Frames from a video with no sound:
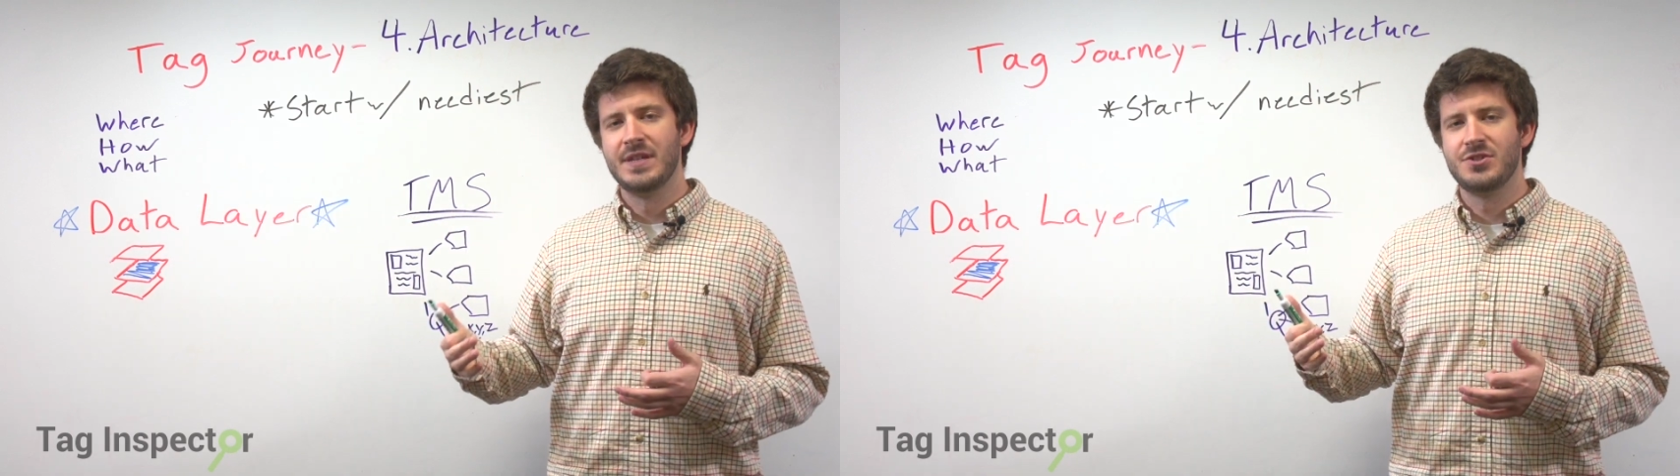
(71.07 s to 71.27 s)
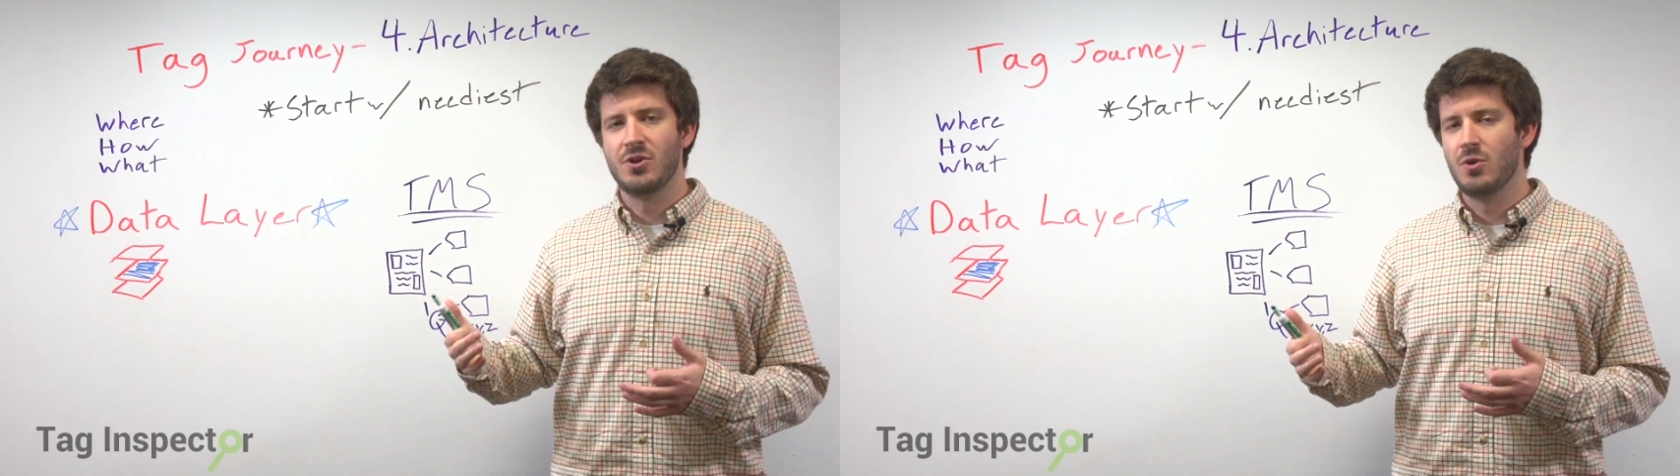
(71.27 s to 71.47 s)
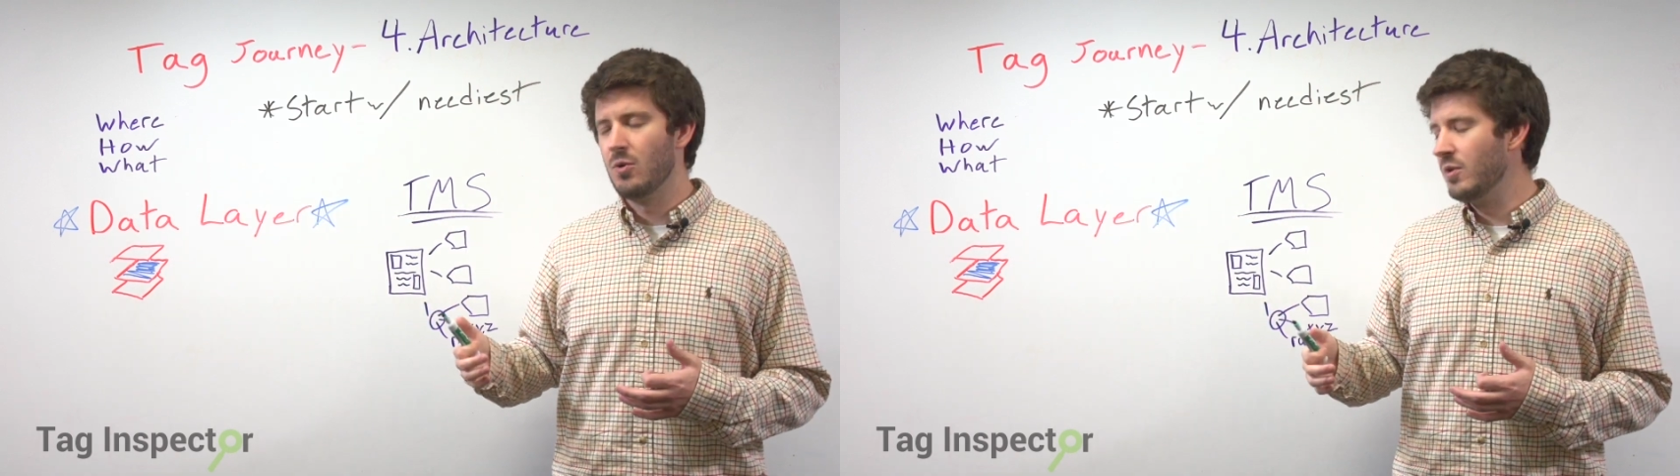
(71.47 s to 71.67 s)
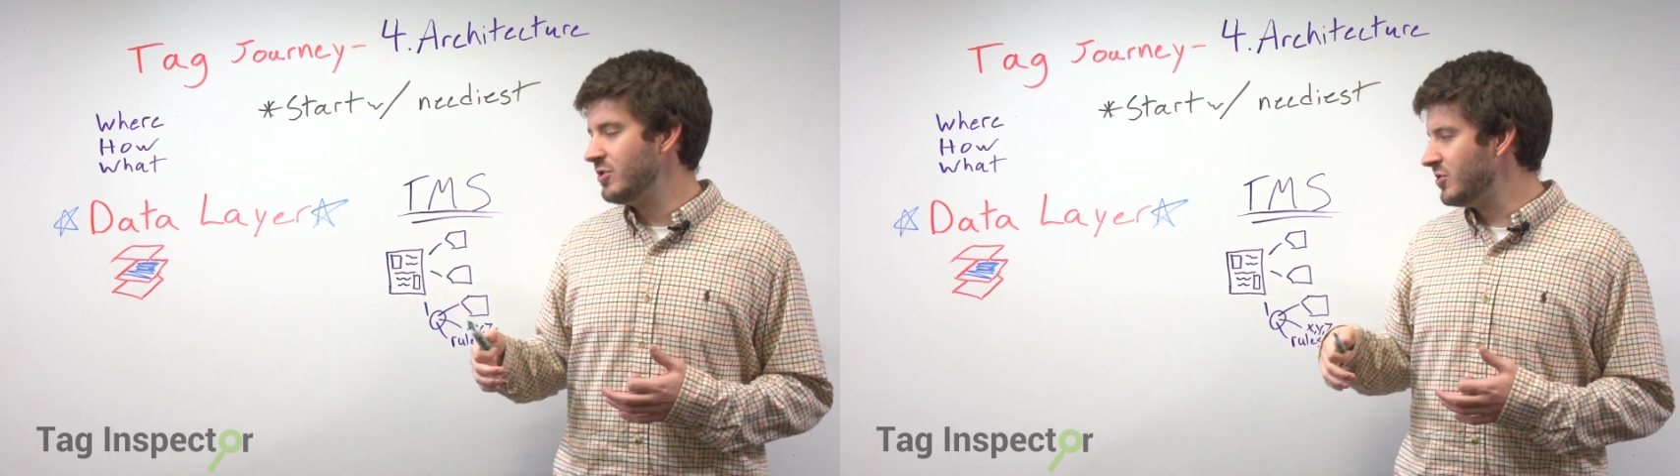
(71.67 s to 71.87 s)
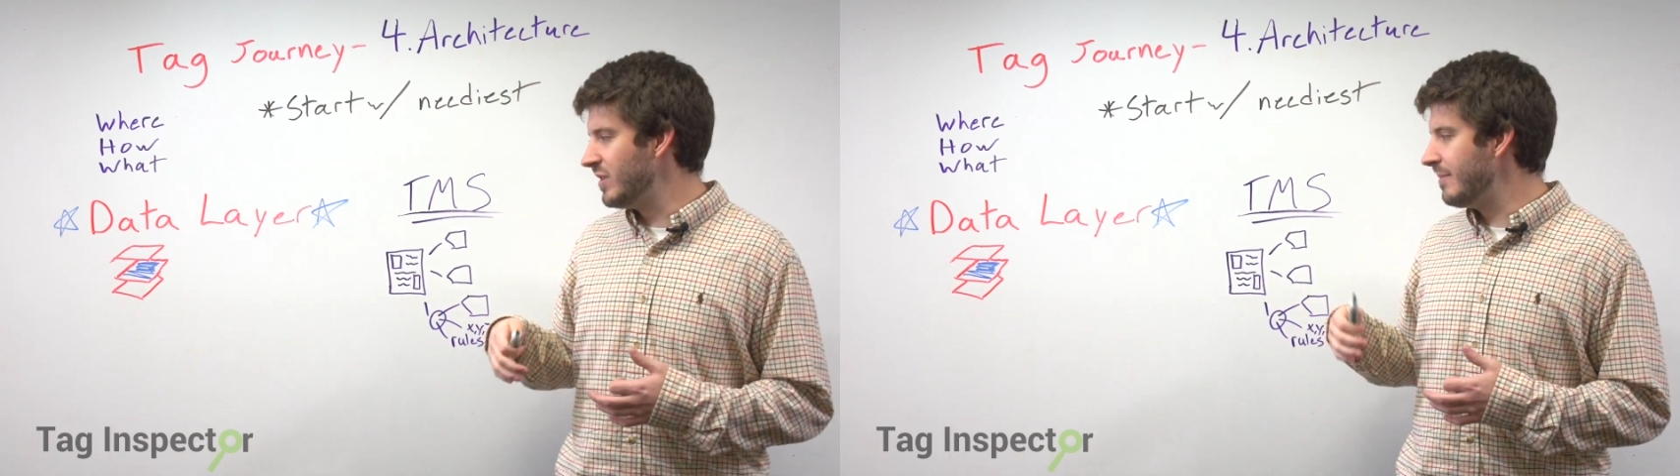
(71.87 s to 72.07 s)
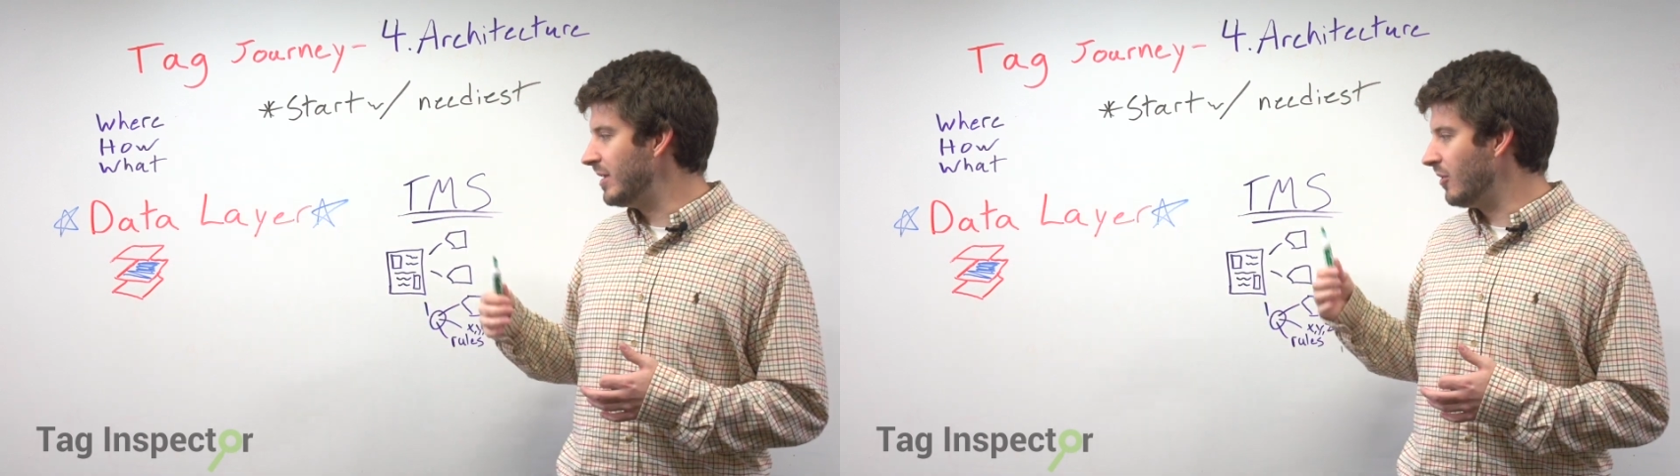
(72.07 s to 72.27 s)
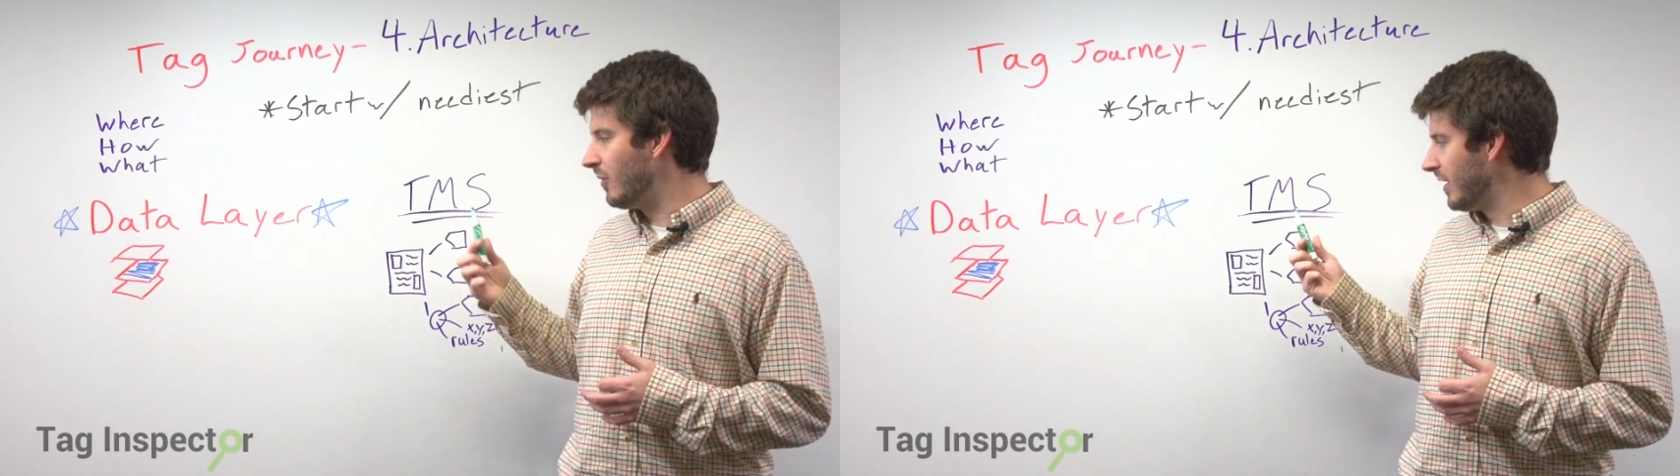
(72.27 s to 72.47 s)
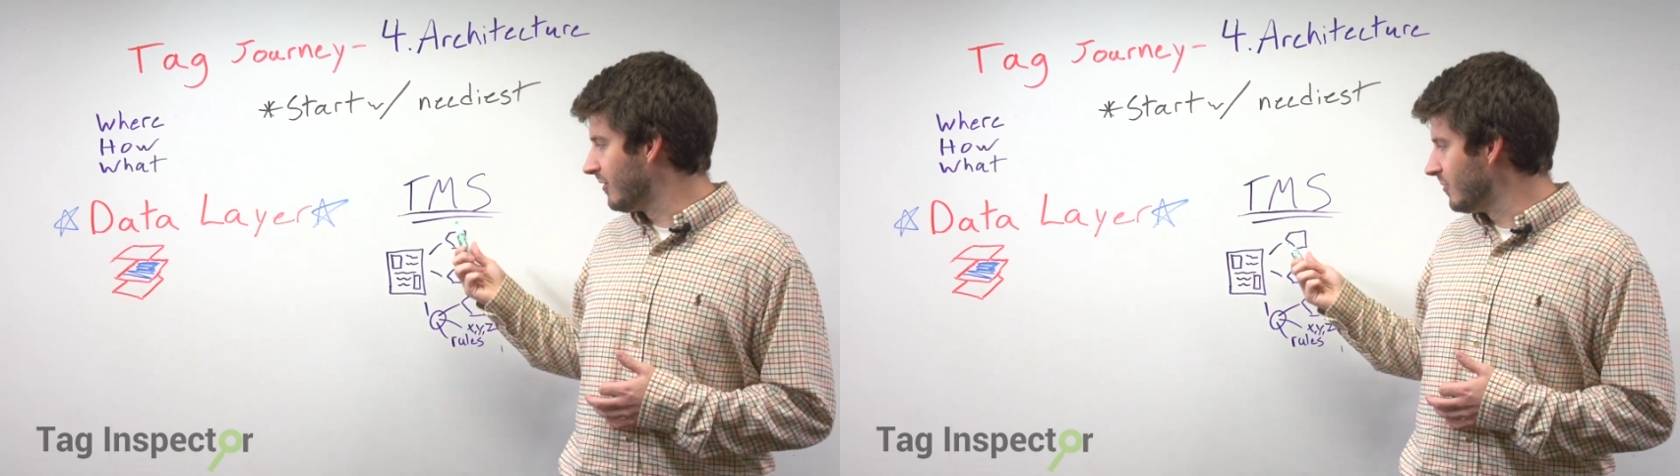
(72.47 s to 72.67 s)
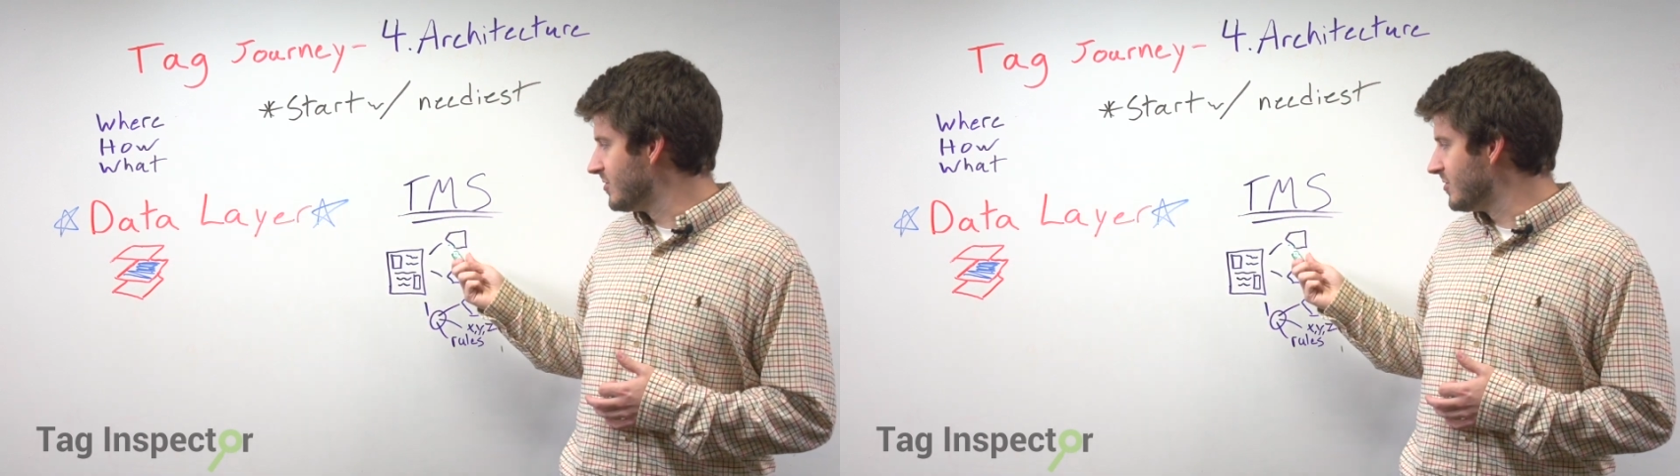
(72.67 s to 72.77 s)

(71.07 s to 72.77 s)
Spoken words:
So should they be loading through